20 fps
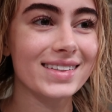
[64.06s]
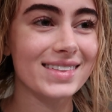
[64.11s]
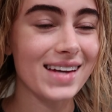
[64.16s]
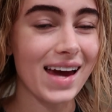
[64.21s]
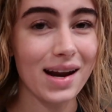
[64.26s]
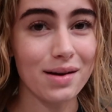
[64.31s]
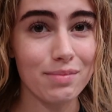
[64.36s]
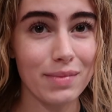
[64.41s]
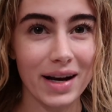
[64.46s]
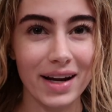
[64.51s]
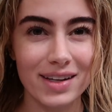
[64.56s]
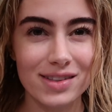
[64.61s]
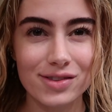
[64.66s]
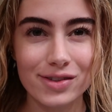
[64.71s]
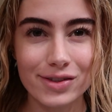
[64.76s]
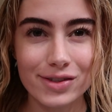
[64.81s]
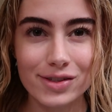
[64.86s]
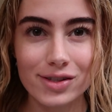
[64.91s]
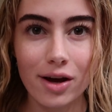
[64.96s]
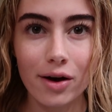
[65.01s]
10 minutes
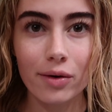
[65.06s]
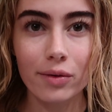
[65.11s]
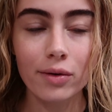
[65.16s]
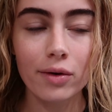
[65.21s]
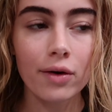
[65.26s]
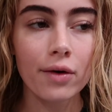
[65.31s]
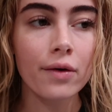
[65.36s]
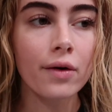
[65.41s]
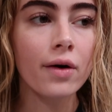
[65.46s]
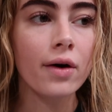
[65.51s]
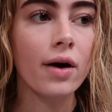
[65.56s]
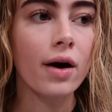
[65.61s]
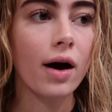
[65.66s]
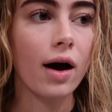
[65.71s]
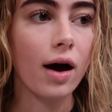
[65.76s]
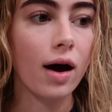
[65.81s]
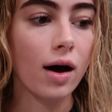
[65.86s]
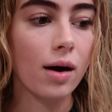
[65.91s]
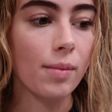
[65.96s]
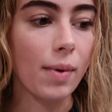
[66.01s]
or so.
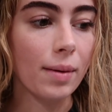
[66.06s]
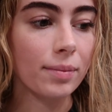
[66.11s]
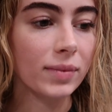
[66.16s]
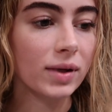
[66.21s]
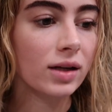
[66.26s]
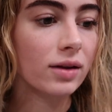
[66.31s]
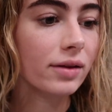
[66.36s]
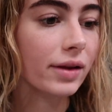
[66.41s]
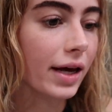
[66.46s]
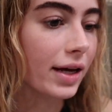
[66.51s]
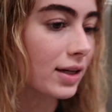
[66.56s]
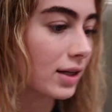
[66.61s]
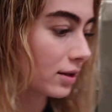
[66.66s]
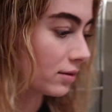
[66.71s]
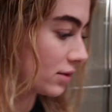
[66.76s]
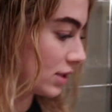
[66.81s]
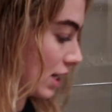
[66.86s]
I'm gonna lay down